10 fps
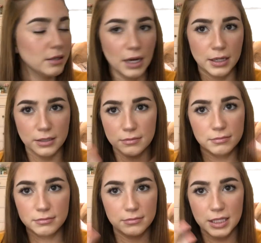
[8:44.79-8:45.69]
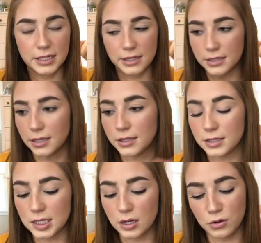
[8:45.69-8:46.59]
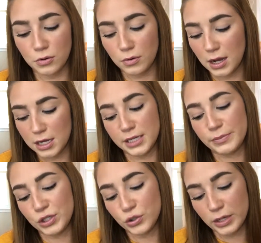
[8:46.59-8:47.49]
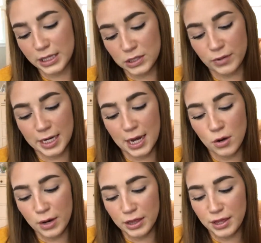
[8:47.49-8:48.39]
gotten a dent in it. So I am enjoying this right now. I